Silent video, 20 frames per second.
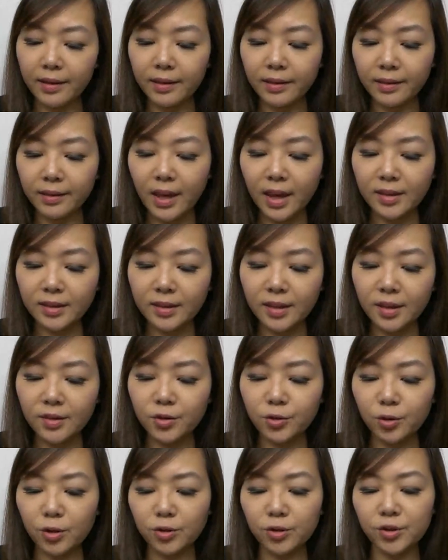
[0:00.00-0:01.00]
Next, the
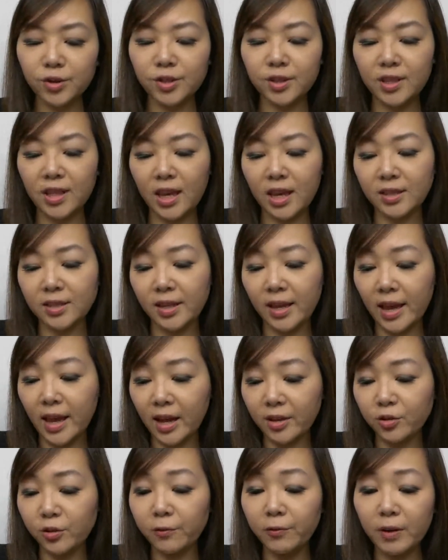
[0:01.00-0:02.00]
instructions say to
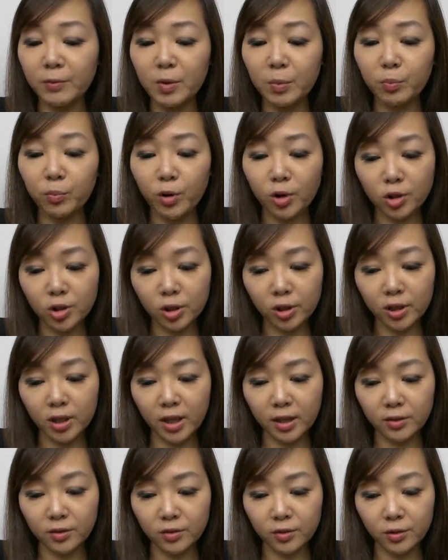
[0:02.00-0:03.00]
add your favorite brush
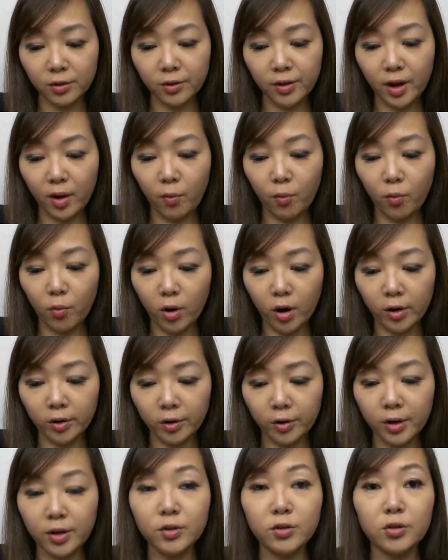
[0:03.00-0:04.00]
cleanser and
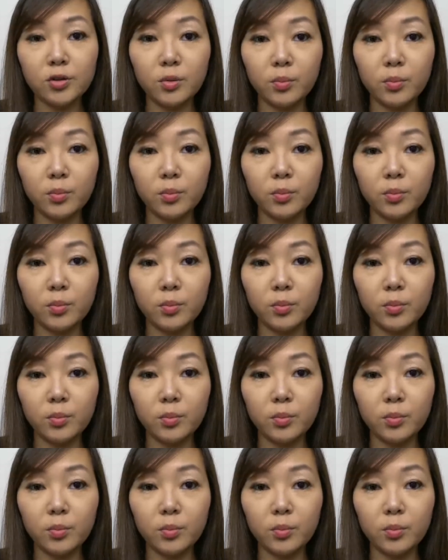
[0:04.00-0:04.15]
water into the